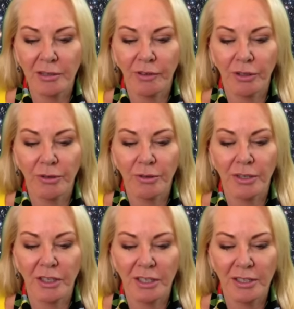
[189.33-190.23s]
for you
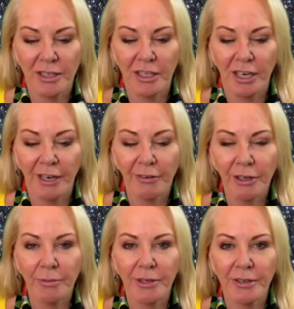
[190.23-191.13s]
is in an
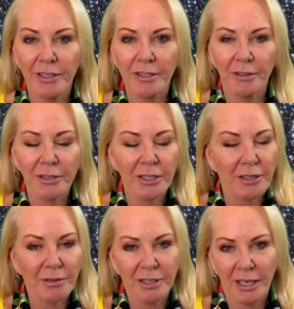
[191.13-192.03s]
area where it's good
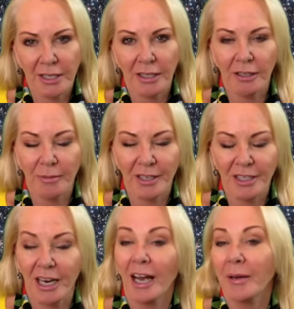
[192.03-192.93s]
to take a little bit of
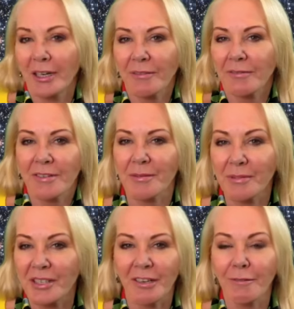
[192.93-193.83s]
time out for some
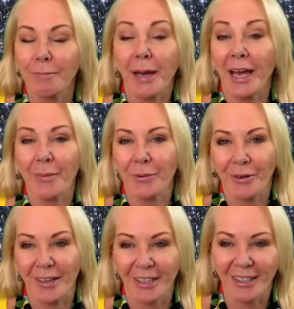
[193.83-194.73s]

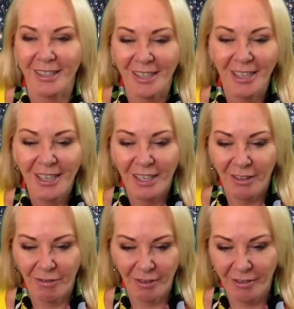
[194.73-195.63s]
self-pampering, and
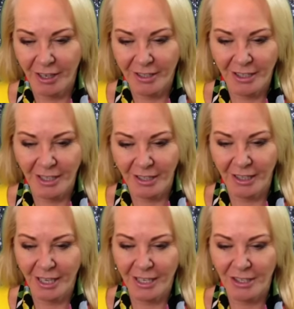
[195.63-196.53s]
if you've got a little
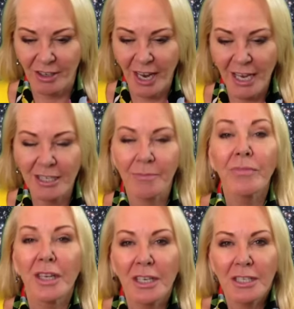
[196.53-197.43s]
extra cash,
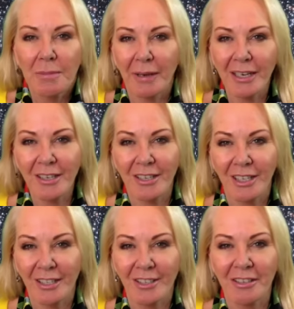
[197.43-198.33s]
spend it
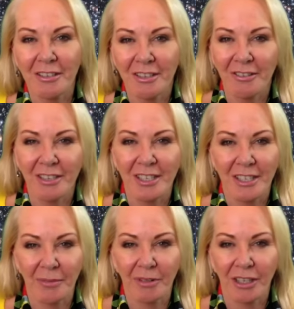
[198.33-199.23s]
on doing
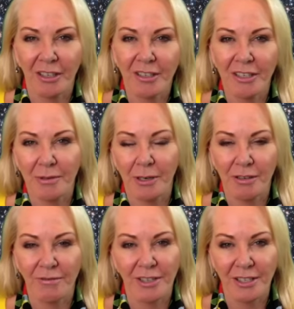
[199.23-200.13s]
something
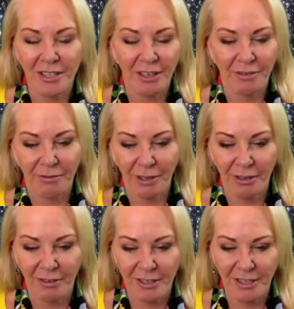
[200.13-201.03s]
special for yourself,
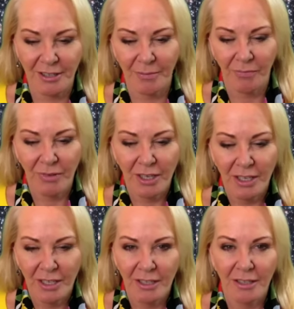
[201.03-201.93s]
whether it's a
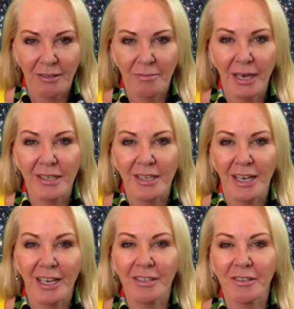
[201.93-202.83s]

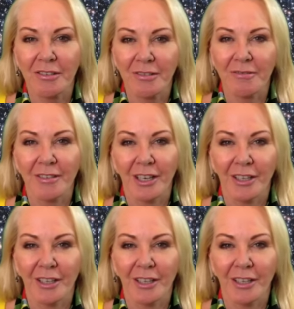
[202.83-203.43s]
massage or